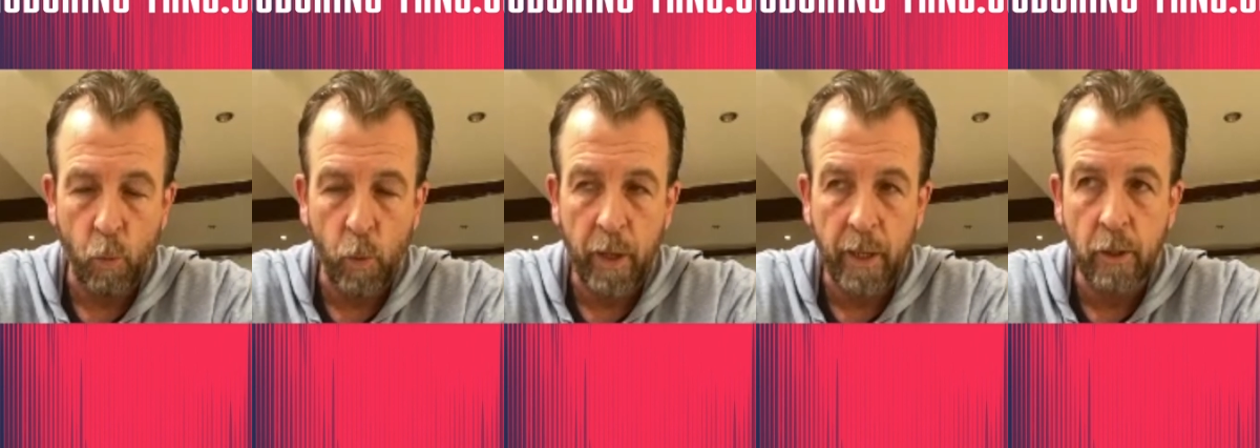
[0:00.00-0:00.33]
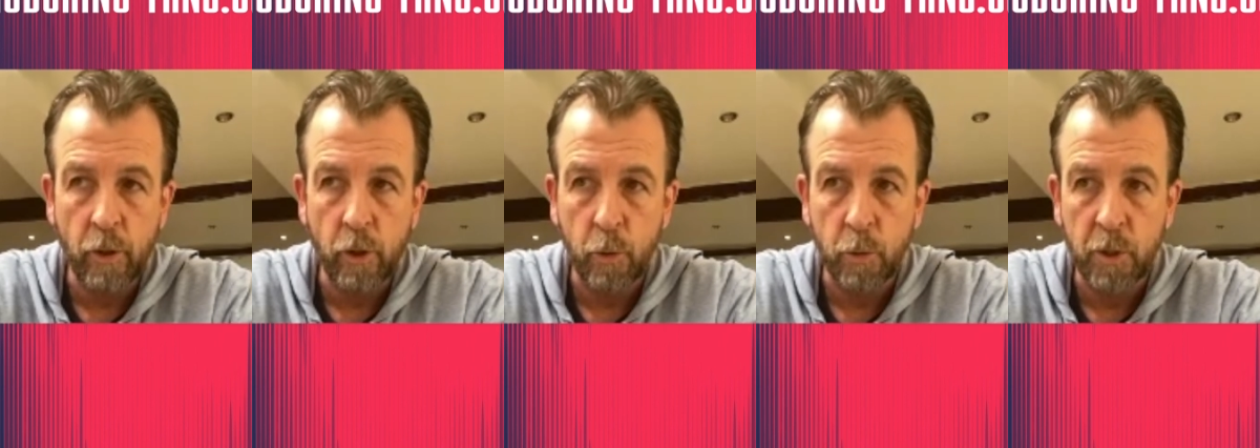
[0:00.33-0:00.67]
We
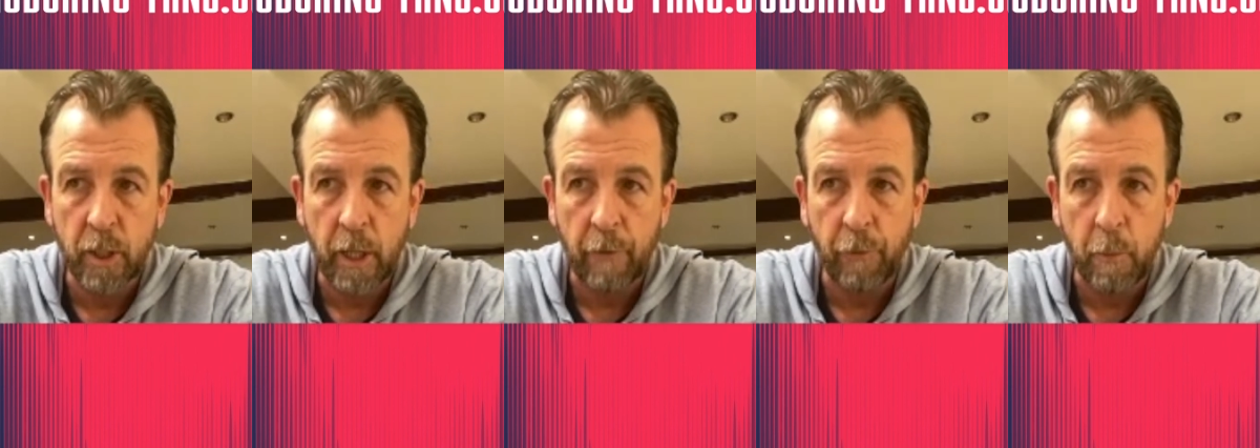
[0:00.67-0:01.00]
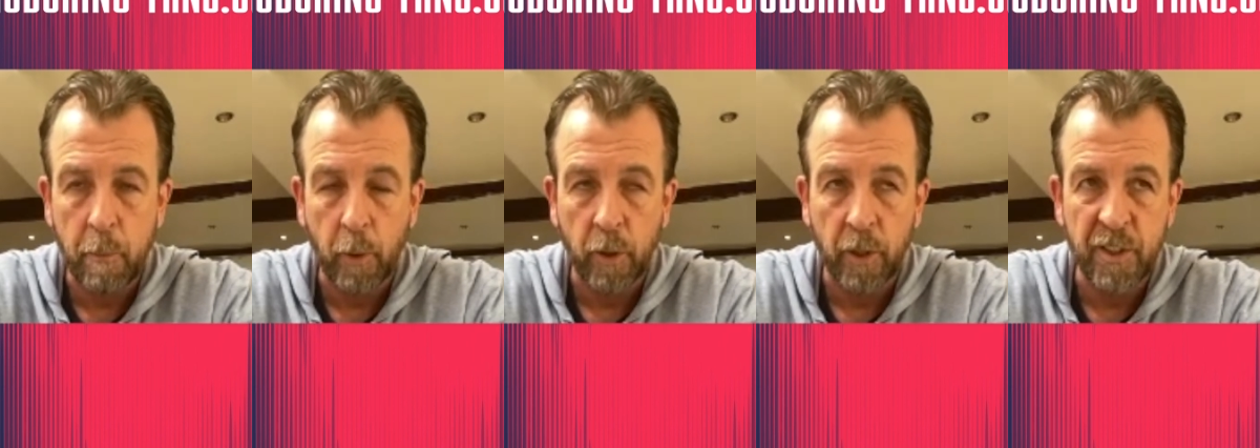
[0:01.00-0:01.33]
knew Steffi
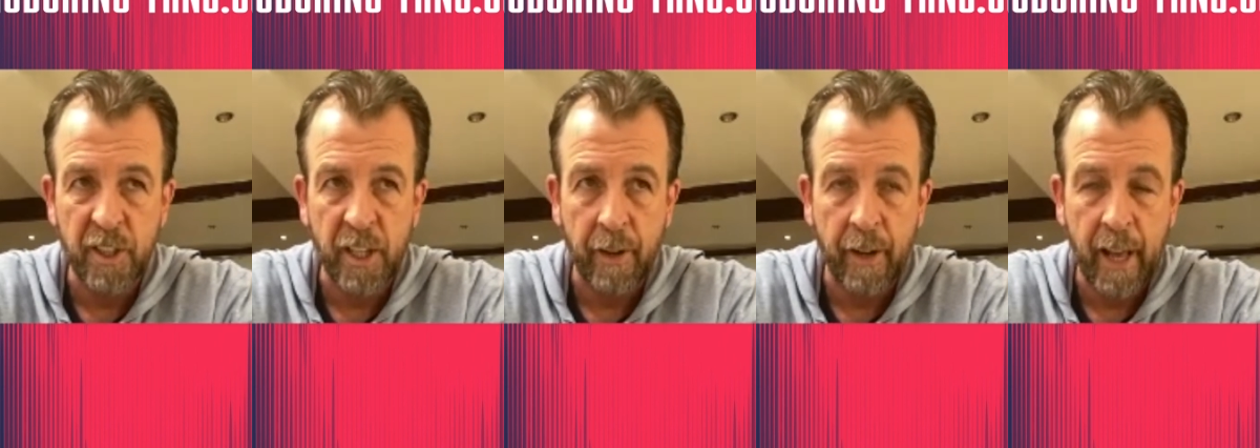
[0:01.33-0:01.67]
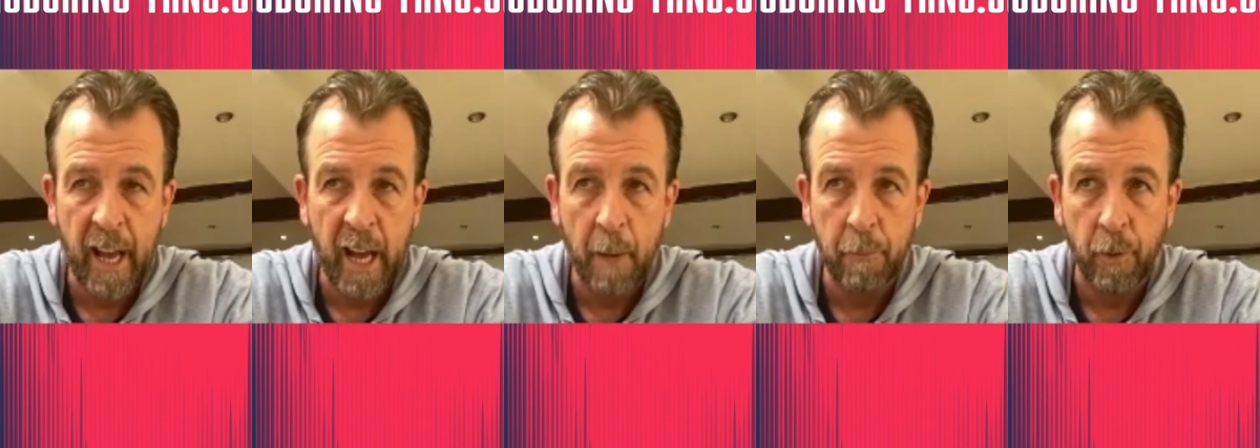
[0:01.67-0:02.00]
Bull and Terry
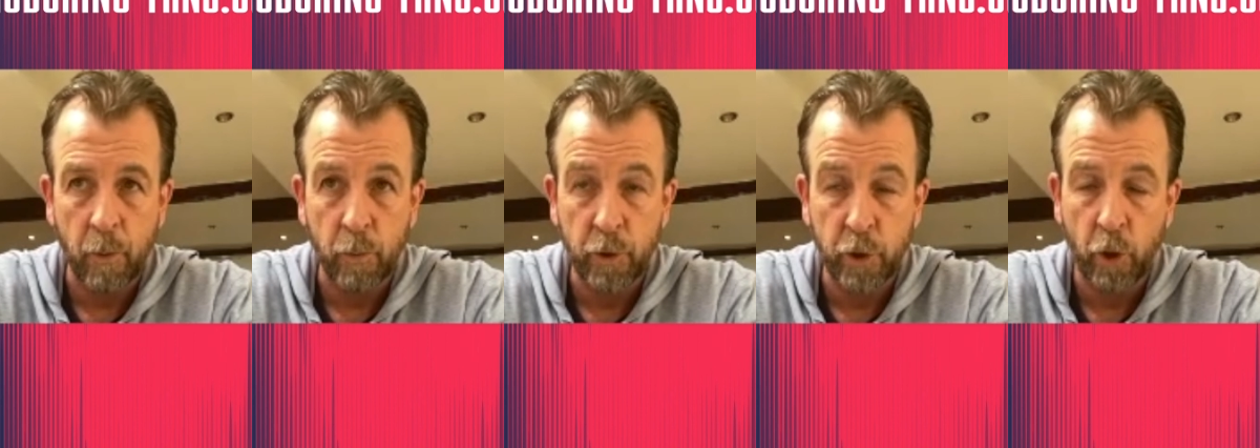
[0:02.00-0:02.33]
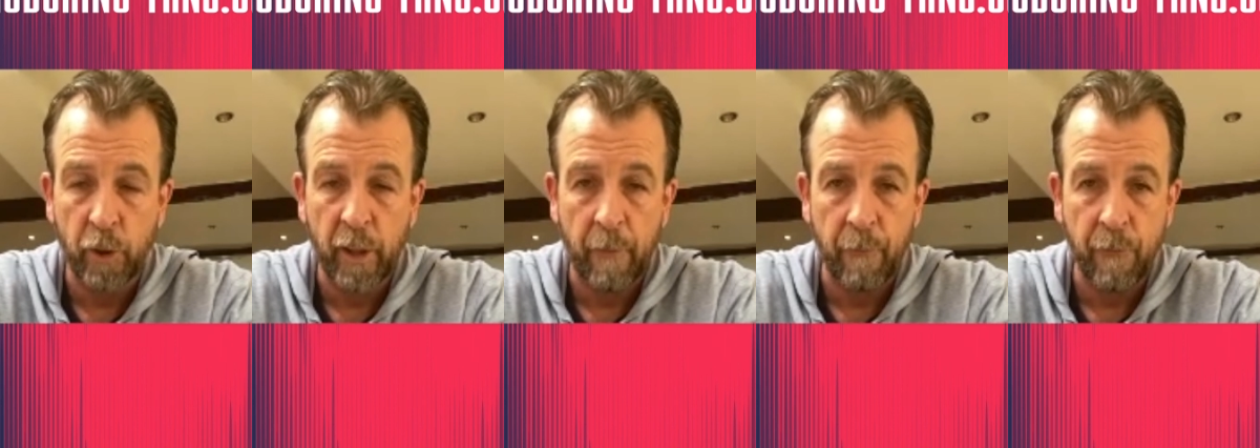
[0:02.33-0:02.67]
Harper
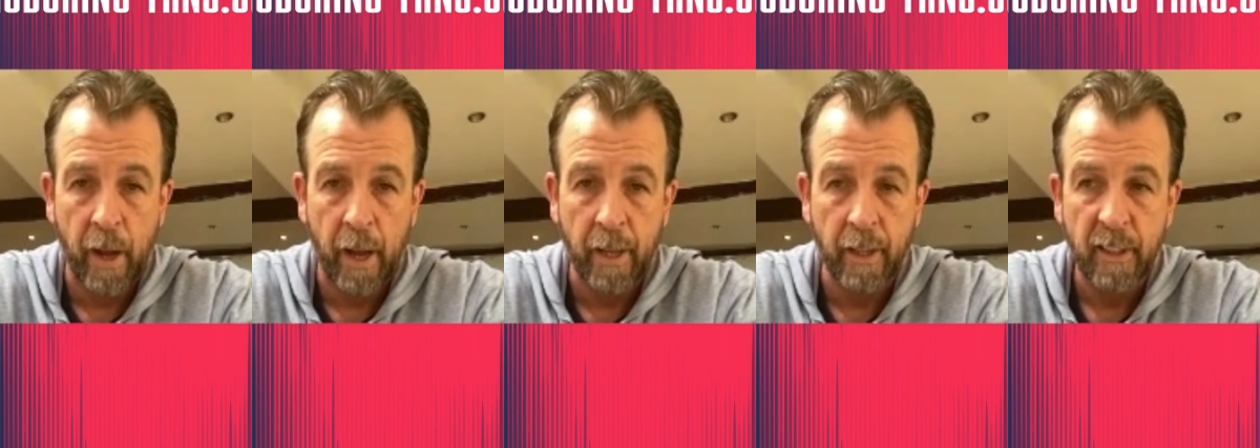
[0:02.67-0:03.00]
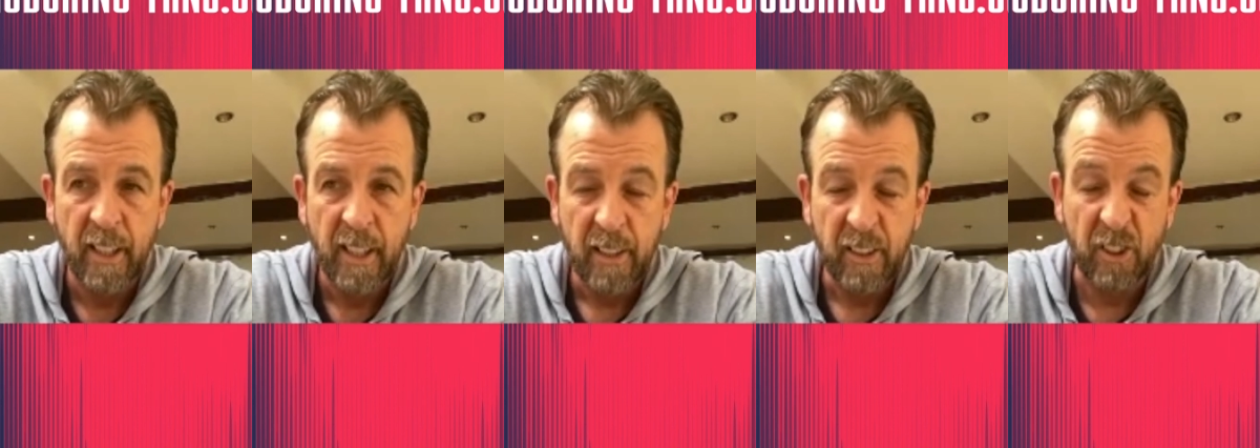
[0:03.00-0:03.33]
took that fight
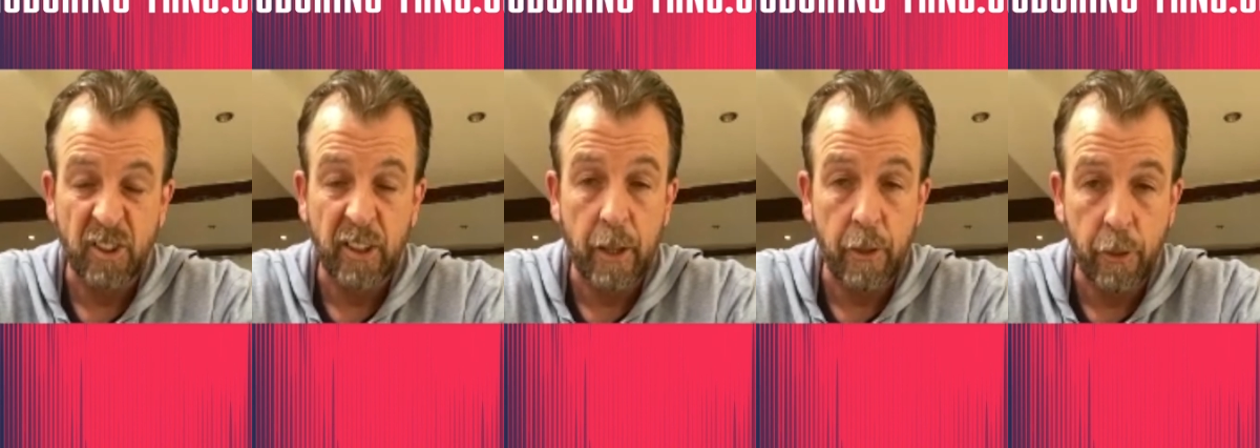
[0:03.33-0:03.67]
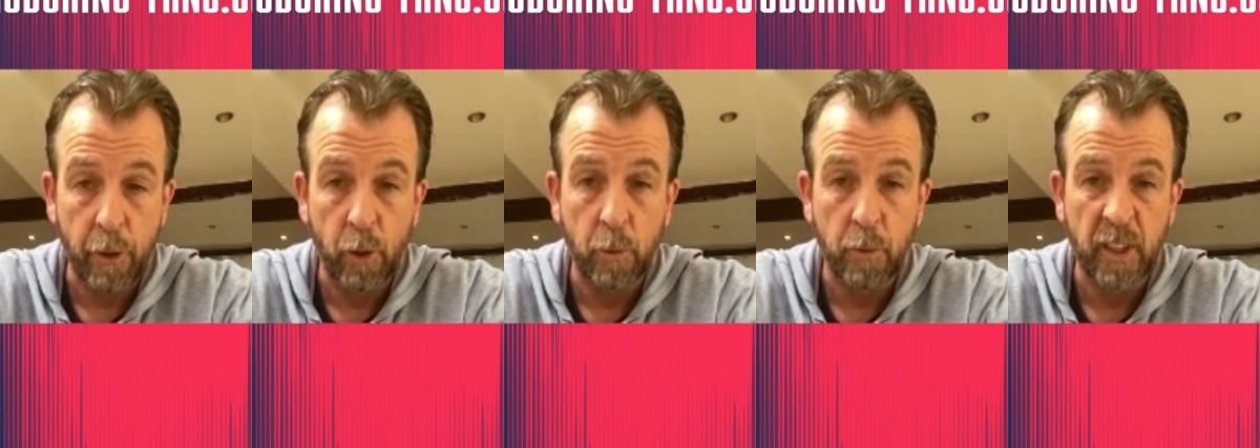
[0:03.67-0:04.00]
because they
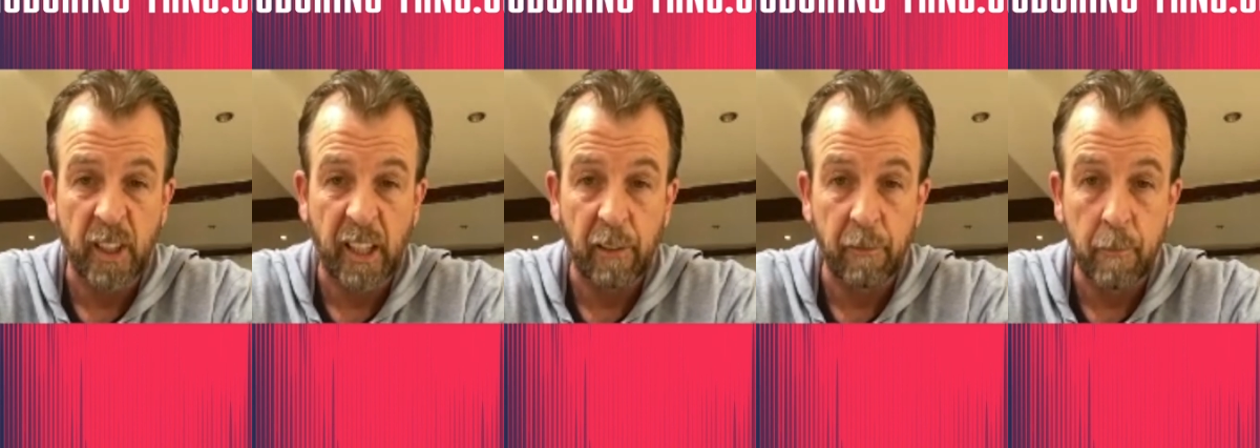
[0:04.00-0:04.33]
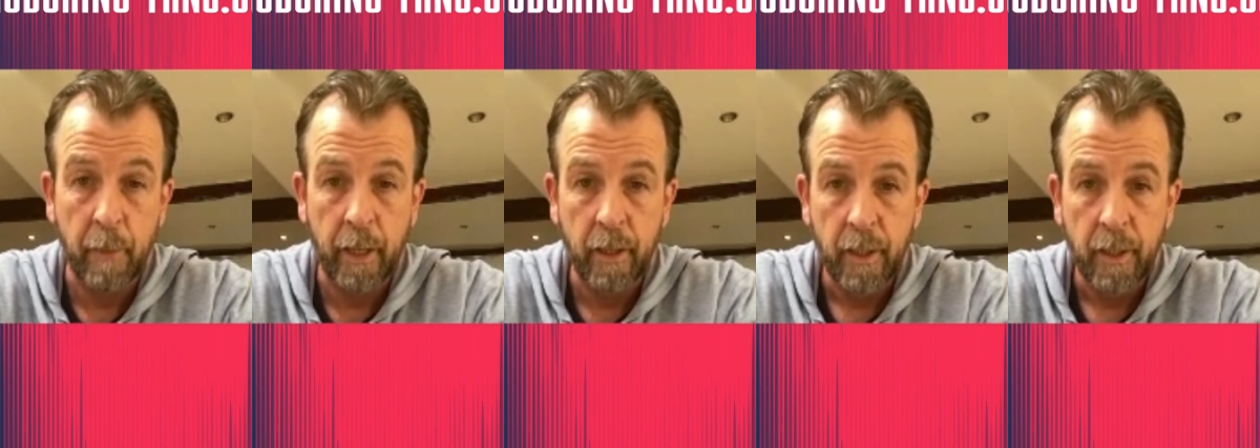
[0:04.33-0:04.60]
thought it was a give me.